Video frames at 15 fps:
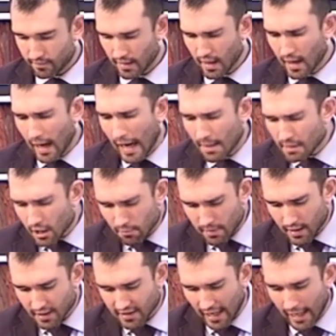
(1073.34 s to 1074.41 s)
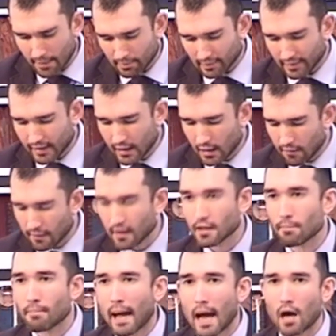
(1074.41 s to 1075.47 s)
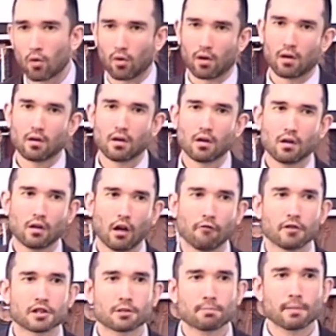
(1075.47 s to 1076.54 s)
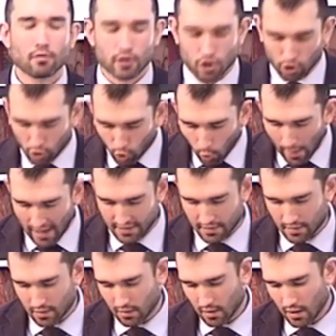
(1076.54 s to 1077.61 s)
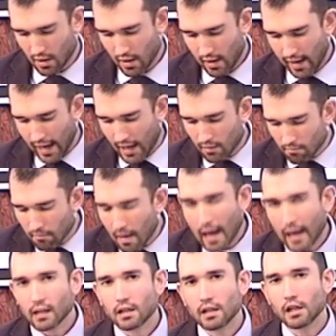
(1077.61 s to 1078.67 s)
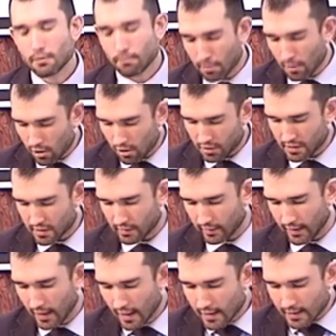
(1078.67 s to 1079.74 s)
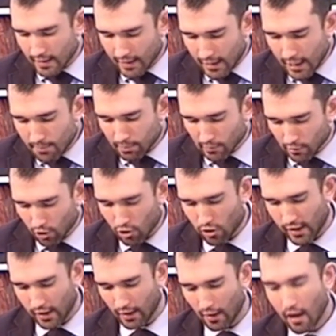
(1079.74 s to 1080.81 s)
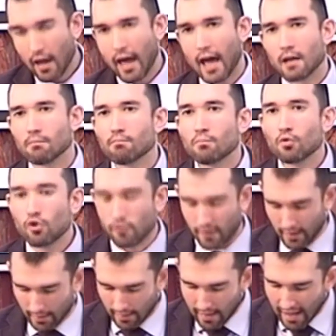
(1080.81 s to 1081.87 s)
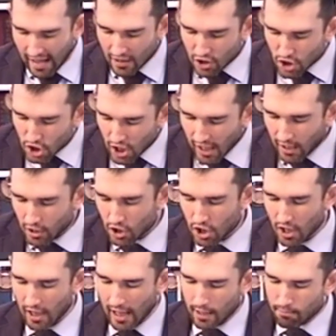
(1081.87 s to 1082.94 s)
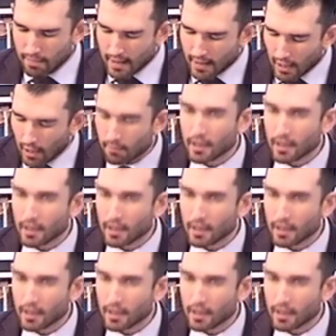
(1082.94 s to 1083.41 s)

I'm here because I believe in the power of the spiritual quest and my need personally to keep learning and moving and changing and becoming